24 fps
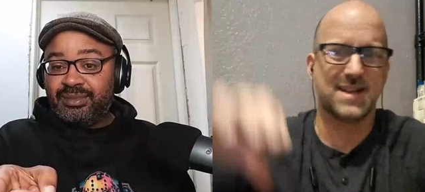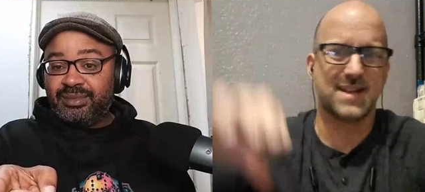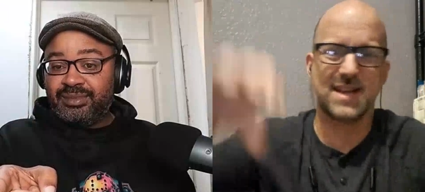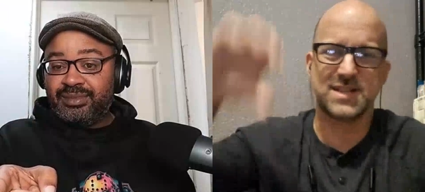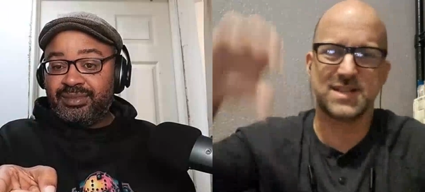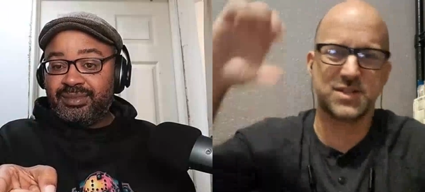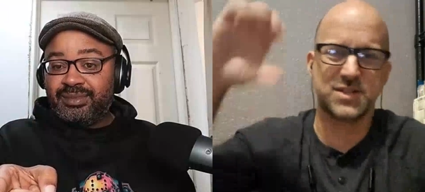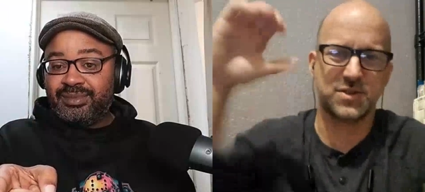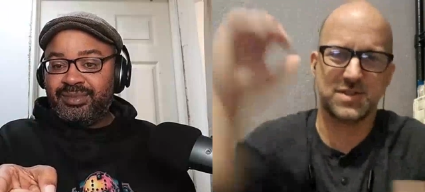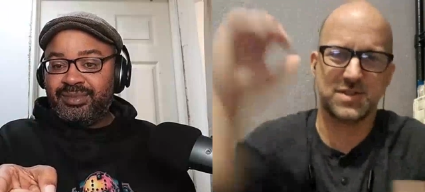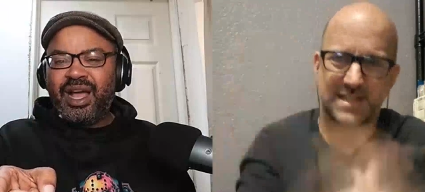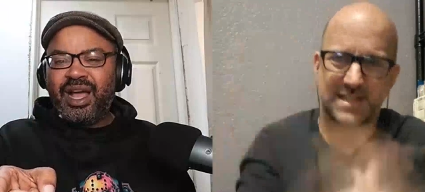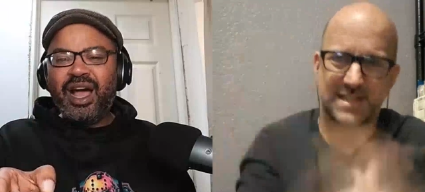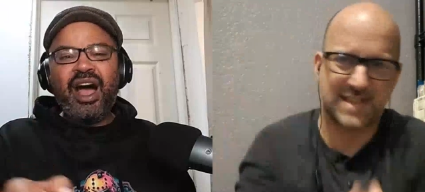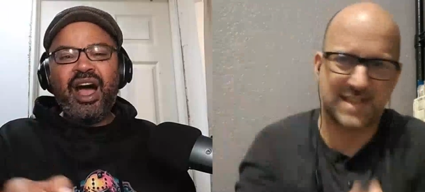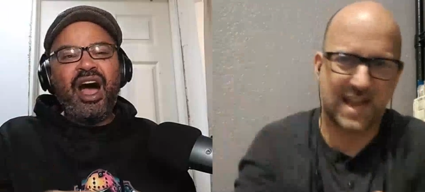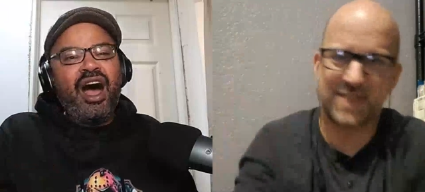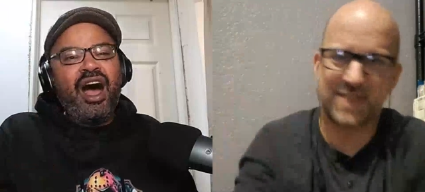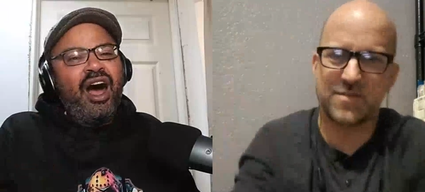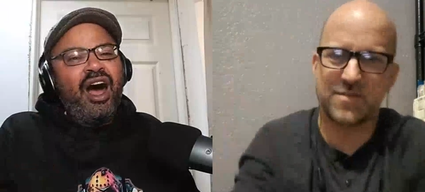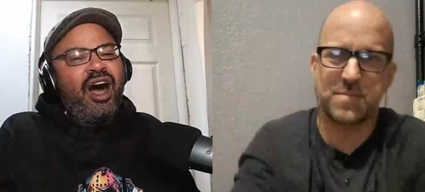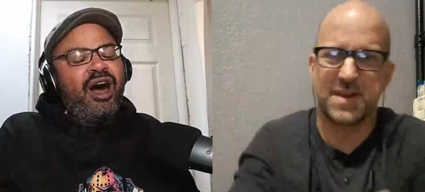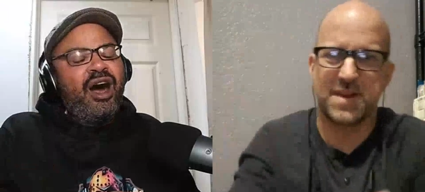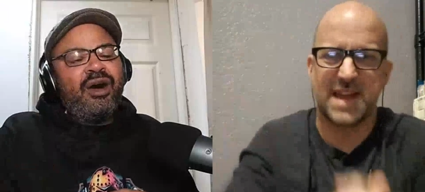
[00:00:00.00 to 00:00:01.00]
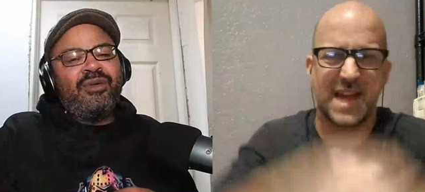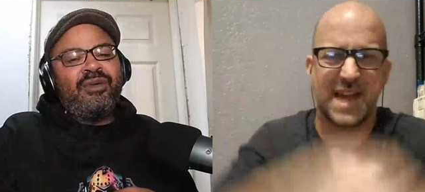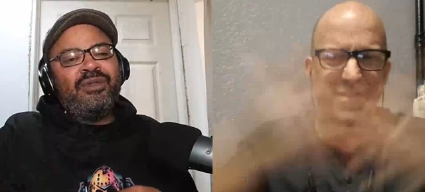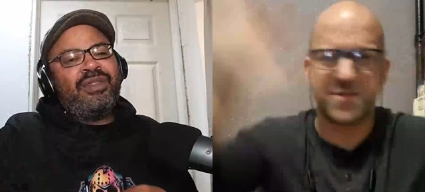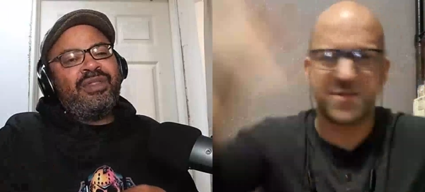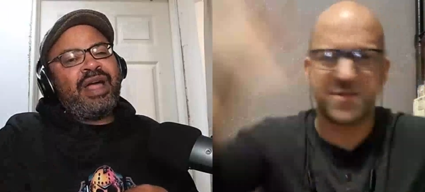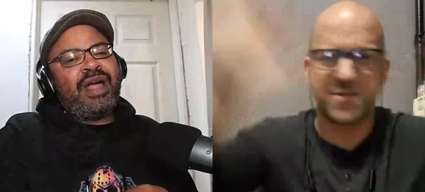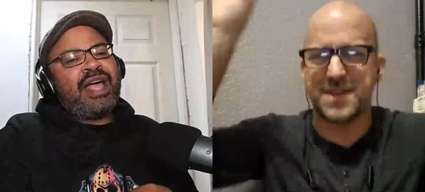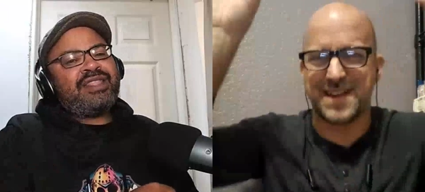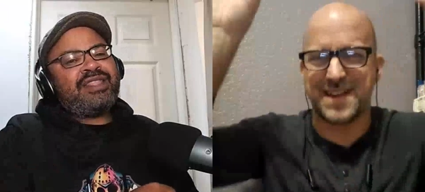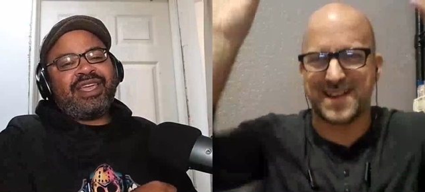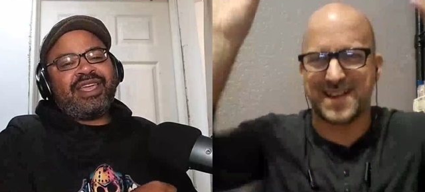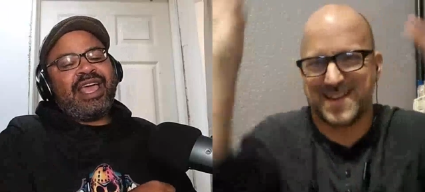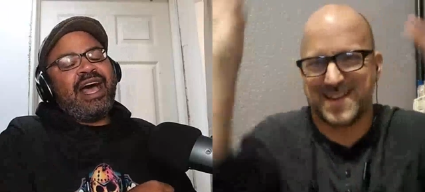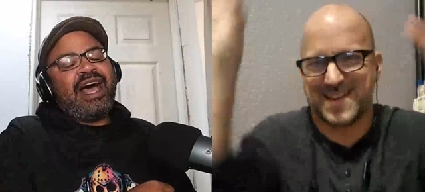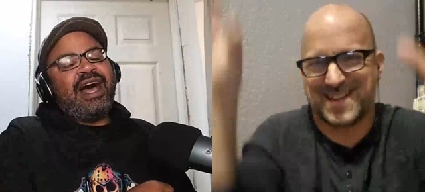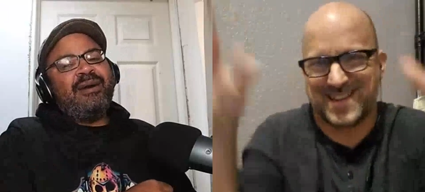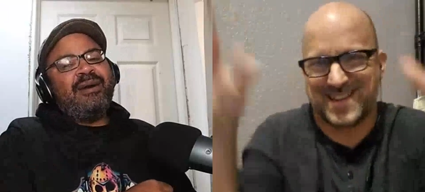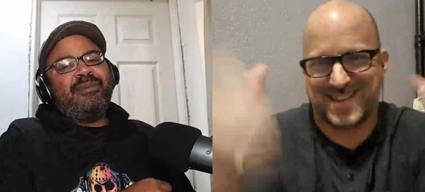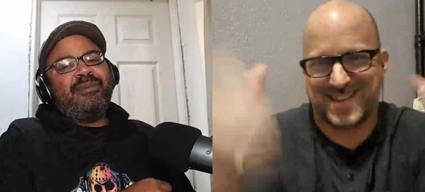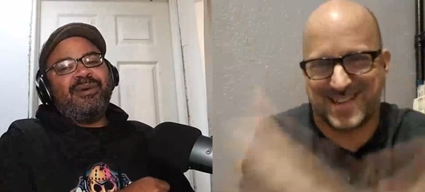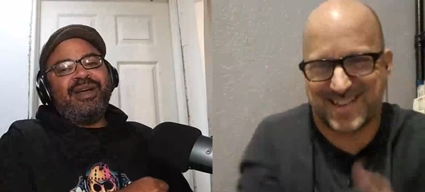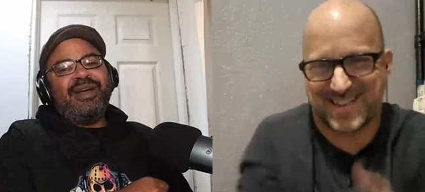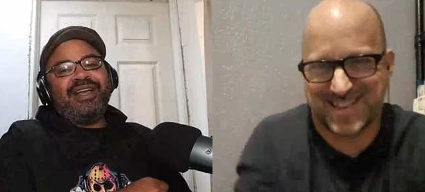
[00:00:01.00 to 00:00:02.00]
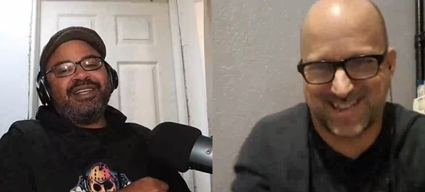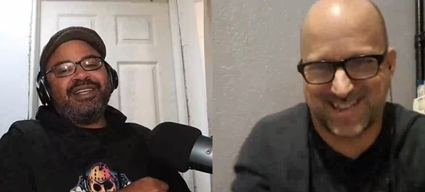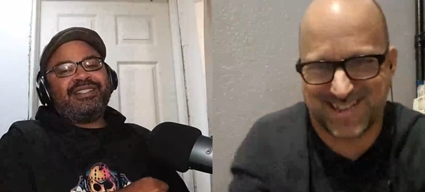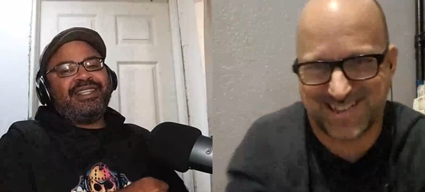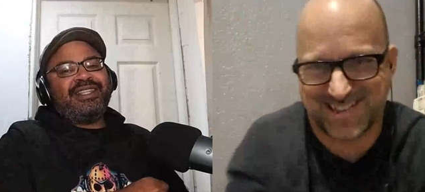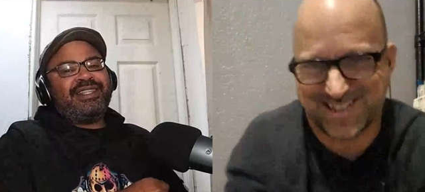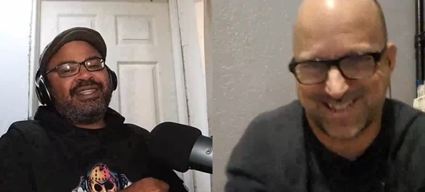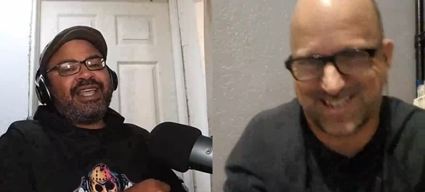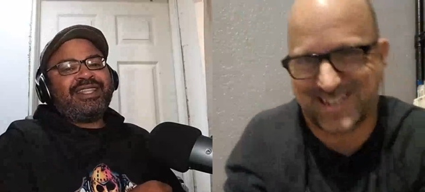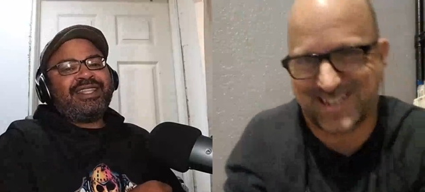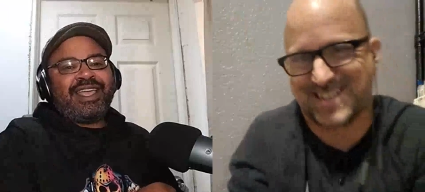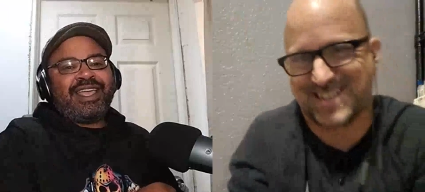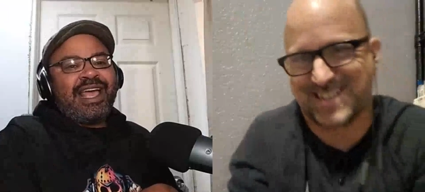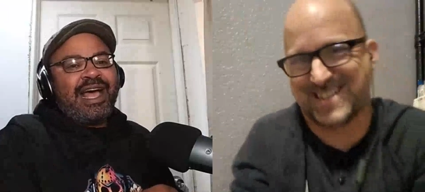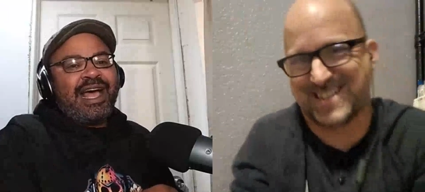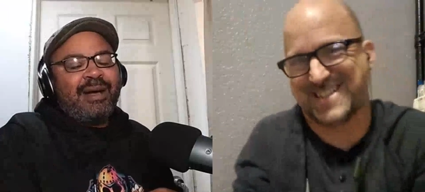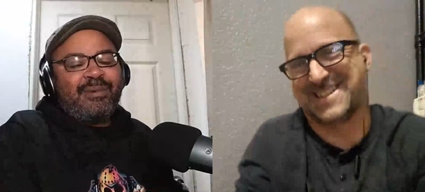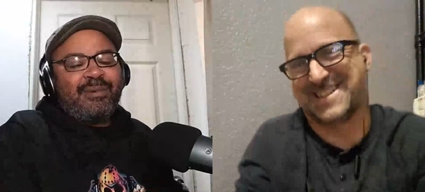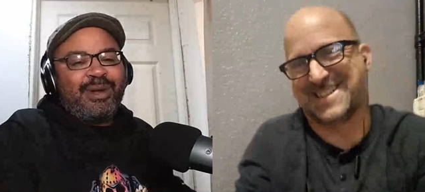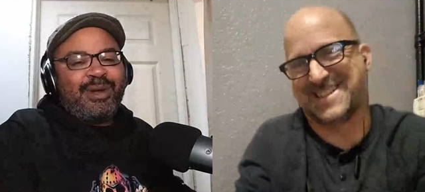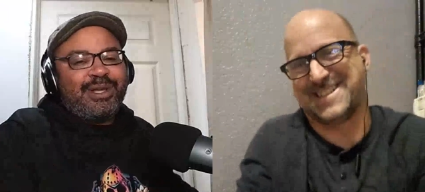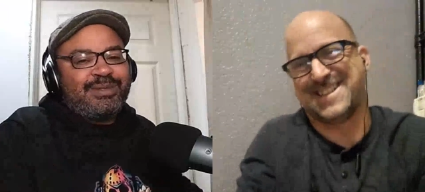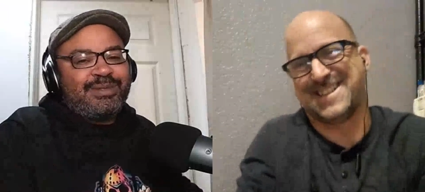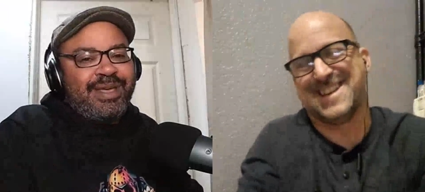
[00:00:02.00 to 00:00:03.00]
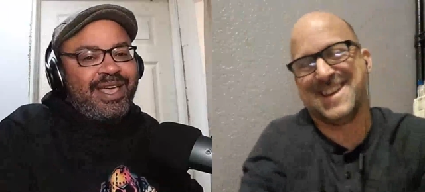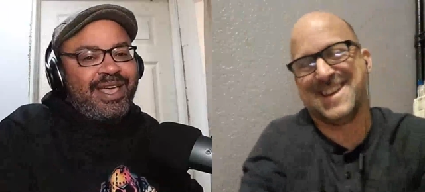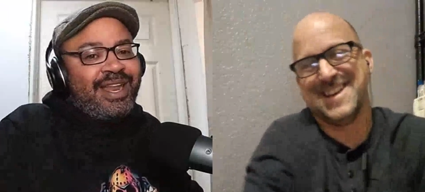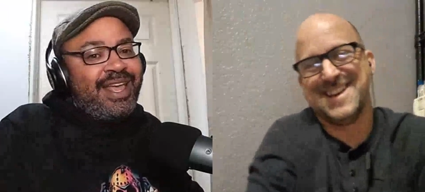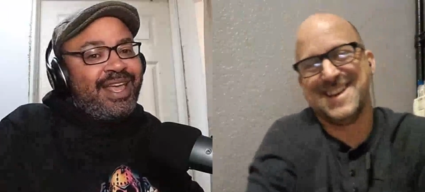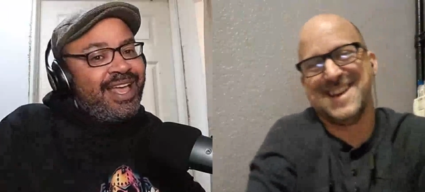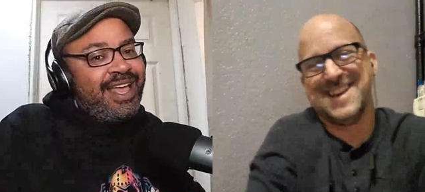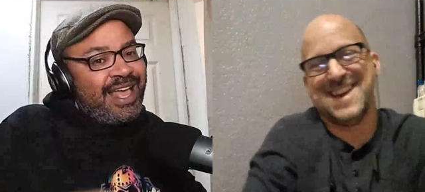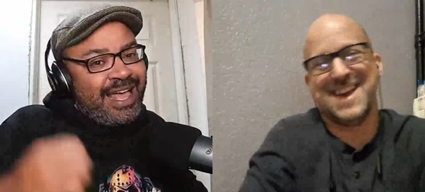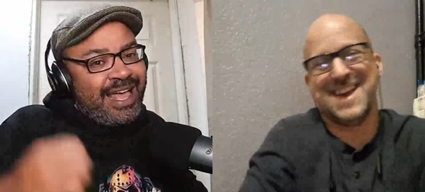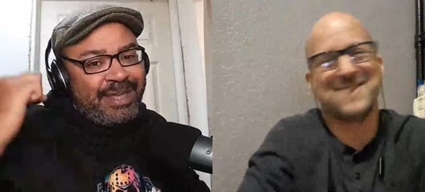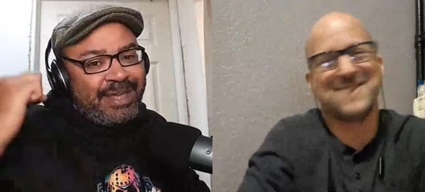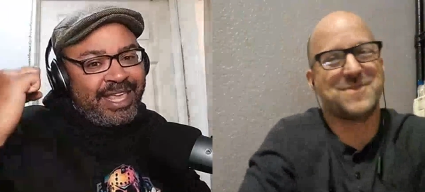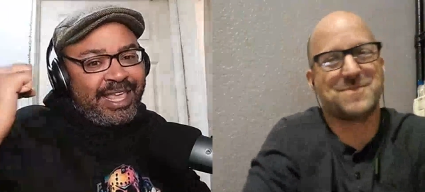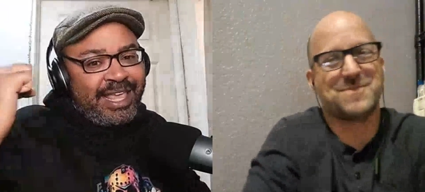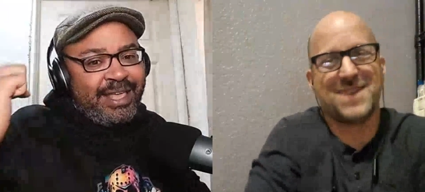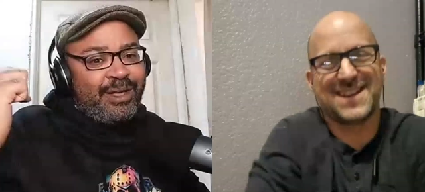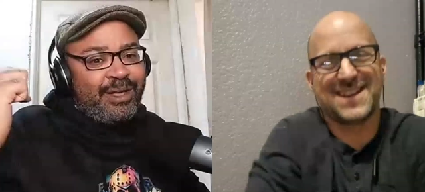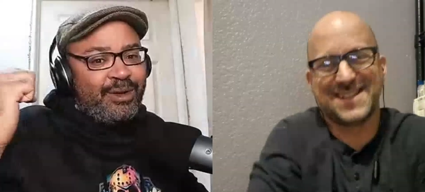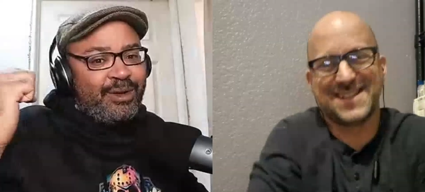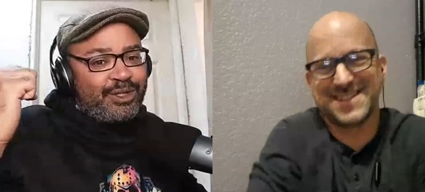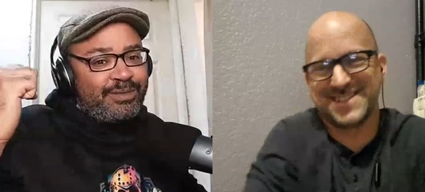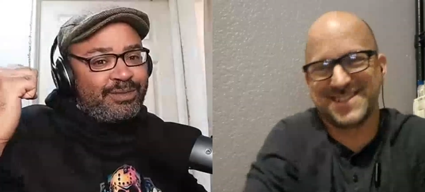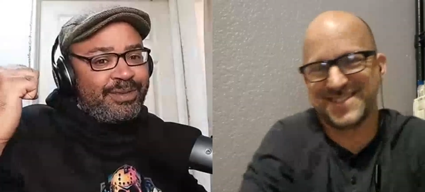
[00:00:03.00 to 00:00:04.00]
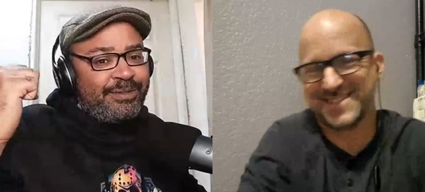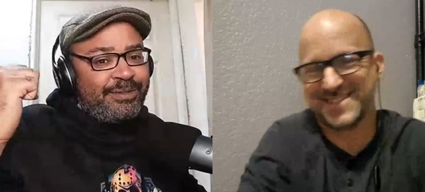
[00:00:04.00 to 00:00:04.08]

Speaker 1: Next year it's the oh, everybody. not the Cowboys, not the Cowboys, man. I'm everybody. an Eagles